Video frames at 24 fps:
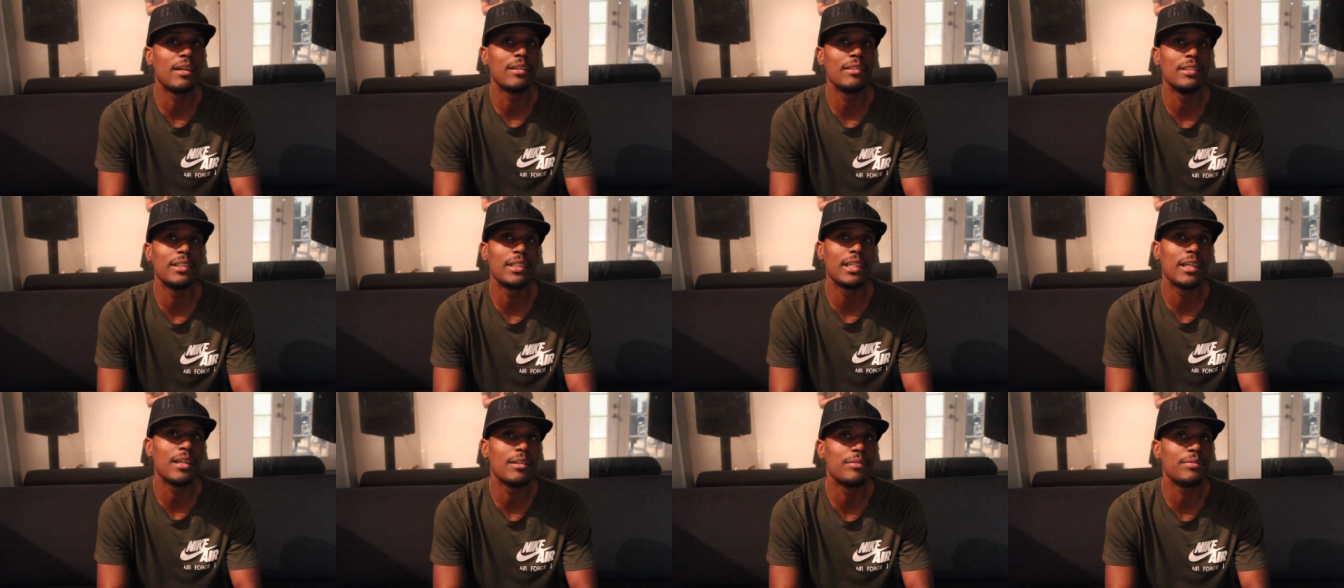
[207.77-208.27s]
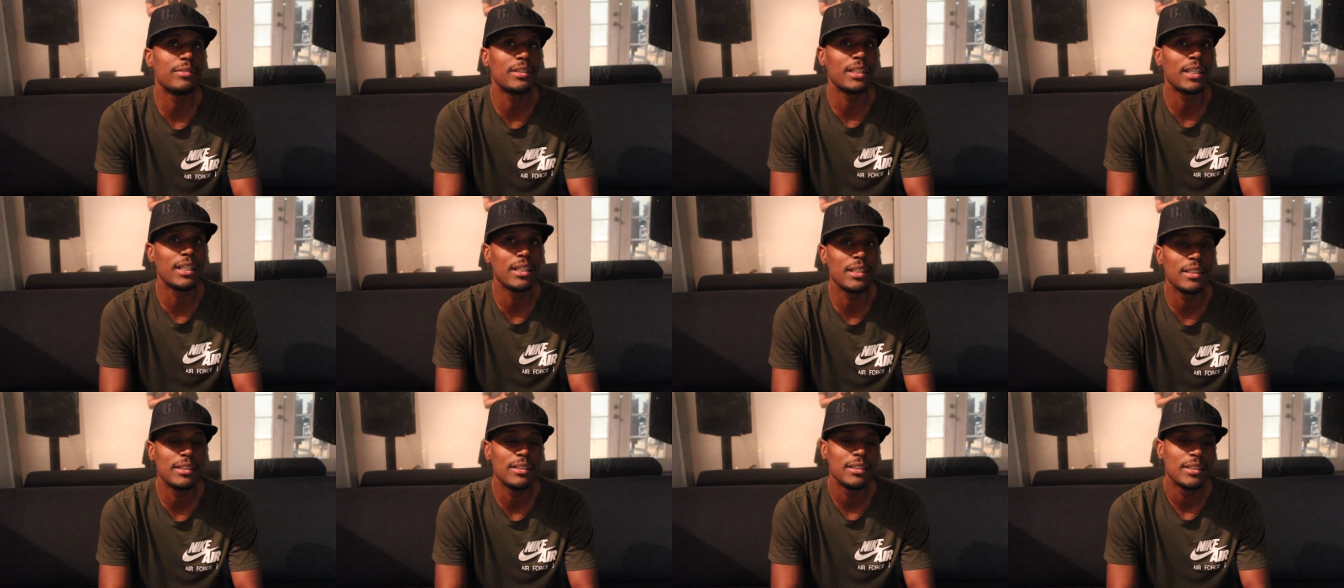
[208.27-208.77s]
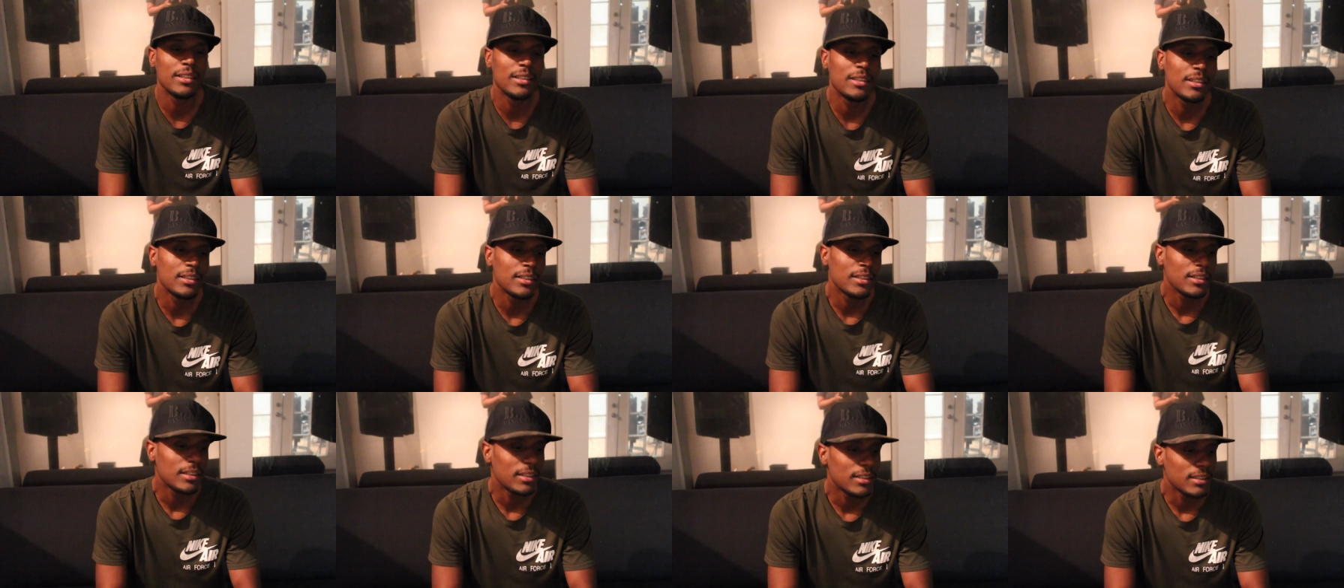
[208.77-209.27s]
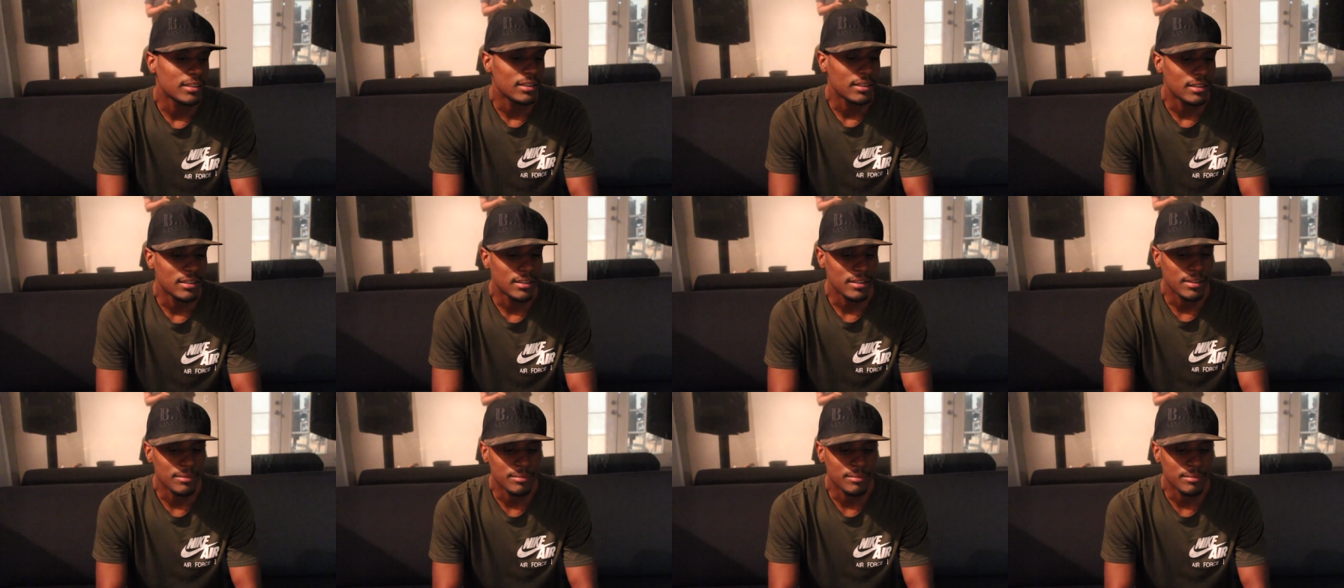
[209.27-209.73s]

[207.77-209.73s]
look out, look out for that. Okay.